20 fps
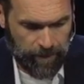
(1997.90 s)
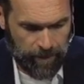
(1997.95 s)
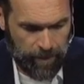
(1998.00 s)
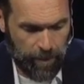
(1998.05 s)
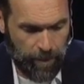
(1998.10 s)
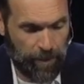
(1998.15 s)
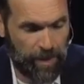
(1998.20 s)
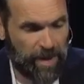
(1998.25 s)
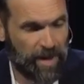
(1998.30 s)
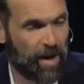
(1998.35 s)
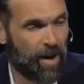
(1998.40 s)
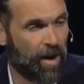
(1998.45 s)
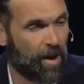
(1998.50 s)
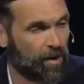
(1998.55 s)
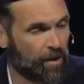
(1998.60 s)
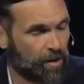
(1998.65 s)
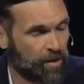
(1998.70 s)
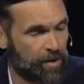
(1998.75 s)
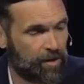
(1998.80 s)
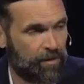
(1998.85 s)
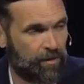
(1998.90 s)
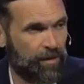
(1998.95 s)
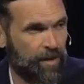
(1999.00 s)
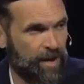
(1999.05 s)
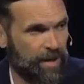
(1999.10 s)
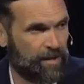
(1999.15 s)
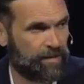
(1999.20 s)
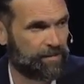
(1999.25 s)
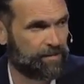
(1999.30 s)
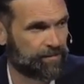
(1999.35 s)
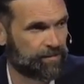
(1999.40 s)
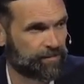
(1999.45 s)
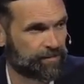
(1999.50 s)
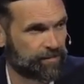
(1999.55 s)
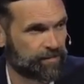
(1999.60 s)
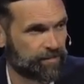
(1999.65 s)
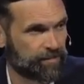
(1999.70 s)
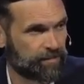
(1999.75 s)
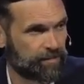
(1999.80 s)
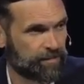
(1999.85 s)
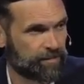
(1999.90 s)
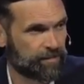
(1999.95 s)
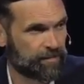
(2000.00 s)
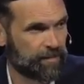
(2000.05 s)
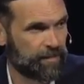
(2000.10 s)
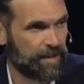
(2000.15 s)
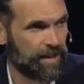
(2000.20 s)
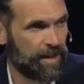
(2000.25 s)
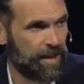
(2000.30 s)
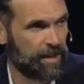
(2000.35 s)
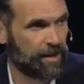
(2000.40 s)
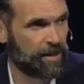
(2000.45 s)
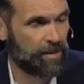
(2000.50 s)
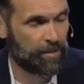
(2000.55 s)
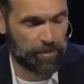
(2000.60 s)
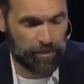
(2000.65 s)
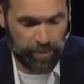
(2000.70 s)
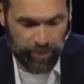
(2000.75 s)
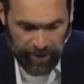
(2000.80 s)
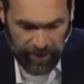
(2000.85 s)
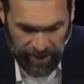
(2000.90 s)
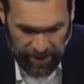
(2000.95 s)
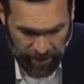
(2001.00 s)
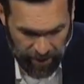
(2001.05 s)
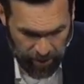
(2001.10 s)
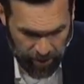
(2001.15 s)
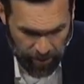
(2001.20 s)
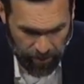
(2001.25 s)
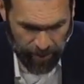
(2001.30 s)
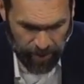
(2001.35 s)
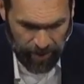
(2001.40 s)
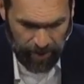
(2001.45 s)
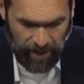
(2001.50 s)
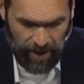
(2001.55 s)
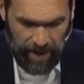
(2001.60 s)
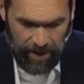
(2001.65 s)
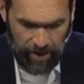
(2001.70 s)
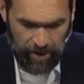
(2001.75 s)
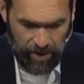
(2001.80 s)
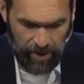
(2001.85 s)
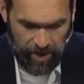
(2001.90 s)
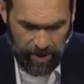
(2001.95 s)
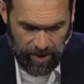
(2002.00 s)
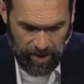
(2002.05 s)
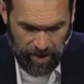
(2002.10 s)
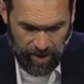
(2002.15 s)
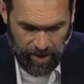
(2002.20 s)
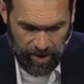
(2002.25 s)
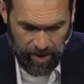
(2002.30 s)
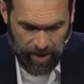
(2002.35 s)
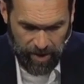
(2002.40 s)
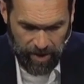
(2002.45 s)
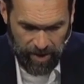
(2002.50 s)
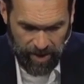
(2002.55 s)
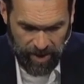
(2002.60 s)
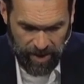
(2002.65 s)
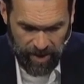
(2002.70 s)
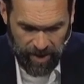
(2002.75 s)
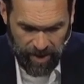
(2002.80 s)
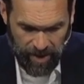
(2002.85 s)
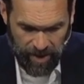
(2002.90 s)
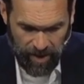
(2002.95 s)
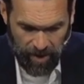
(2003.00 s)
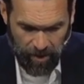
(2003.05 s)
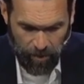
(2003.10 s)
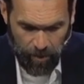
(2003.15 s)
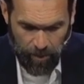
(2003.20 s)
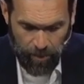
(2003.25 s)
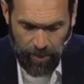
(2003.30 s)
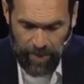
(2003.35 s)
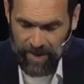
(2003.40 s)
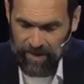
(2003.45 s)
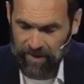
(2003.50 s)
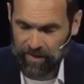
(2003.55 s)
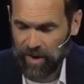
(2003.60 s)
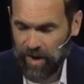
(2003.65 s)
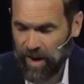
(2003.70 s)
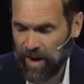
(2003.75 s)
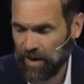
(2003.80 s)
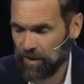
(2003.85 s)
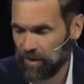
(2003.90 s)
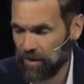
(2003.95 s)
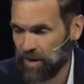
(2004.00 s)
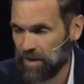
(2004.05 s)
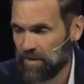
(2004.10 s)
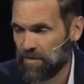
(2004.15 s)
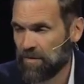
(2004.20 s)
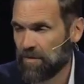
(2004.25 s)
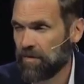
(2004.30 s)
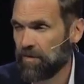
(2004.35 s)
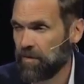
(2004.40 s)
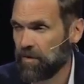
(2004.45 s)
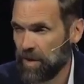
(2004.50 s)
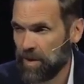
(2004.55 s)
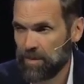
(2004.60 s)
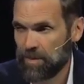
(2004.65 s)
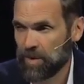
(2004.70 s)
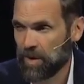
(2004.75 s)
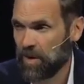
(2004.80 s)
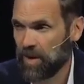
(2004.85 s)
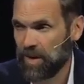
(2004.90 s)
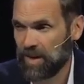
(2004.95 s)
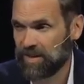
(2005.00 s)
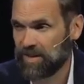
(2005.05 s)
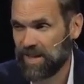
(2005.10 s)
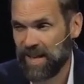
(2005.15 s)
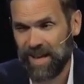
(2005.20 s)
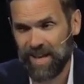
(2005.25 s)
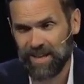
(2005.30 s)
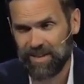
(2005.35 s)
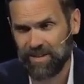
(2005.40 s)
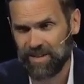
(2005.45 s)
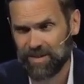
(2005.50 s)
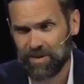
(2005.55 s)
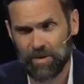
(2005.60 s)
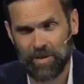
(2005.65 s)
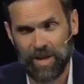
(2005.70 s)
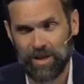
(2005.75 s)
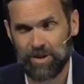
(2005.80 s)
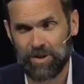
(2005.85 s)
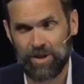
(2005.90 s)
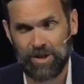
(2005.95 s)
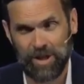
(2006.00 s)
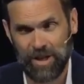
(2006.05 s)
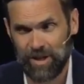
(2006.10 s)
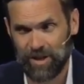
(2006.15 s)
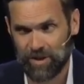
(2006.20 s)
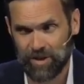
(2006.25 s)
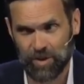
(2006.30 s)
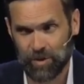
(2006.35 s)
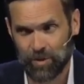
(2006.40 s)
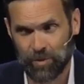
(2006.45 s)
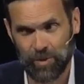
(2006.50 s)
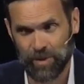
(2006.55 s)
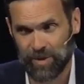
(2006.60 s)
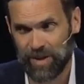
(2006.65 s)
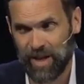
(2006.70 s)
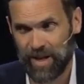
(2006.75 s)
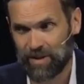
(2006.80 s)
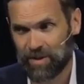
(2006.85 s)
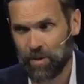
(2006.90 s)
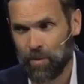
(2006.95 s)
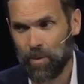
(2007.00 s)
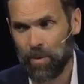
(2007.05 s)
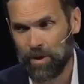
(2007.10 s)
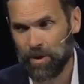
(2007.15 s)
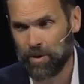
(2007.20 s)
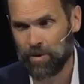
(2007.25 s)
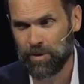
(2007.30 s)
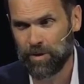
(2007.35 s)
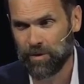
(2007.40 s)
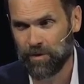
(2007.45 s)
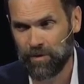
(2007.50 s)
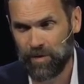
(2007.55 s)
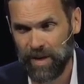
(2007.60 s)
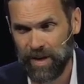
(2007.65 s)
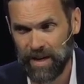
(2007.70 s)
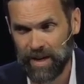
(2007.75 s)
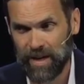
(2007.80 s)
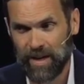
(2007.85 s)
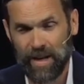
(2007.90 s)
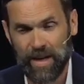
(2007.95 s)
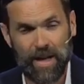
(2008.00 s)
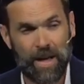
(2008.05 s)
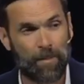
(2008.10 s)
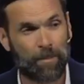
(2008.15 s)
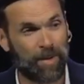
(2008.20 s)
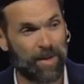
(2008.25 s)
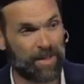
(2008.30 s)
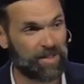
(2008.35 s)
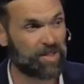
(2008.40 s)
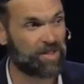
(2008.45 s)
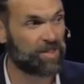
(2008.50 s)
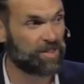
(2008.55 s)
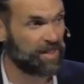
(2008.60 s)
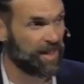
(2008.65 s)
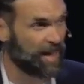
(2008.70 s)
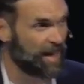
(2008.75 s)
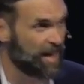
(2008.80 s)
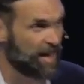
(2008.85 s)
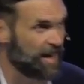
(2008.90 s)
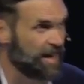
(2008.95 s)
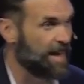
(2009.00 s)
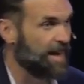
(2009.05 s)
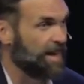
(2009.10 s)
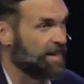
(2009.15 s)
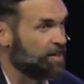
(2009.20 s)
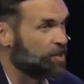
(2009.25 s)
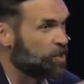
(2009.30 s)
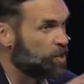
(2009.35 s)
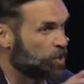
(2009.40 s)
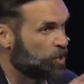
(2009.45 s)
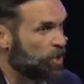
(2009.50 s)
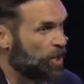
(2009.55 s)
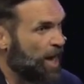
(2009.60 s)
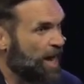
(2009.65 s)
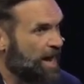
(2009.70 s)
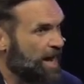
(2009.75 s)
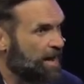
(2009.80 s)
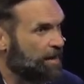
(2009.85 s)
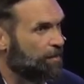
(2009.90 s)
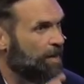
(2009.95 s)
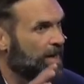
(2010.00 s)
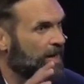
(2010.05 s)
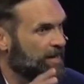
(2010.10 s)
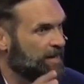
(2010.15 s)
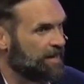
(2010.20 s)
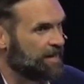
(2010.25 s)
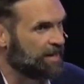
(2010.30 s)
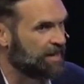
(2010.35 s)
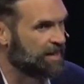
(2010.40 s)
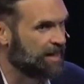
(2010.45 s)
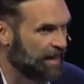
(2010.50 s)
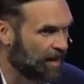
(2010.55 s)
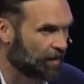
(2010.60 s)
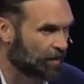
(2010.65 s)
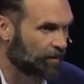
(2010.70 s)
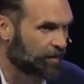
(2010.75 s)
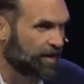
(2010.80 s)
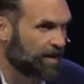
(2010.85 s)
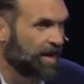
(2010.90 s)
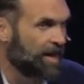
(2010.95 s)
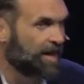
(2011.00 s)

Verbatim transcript: to be utter defeat and complete humiliation would be entirely flipped on its head so that Jesus was not the one who defeated, but sin and shame and guilt,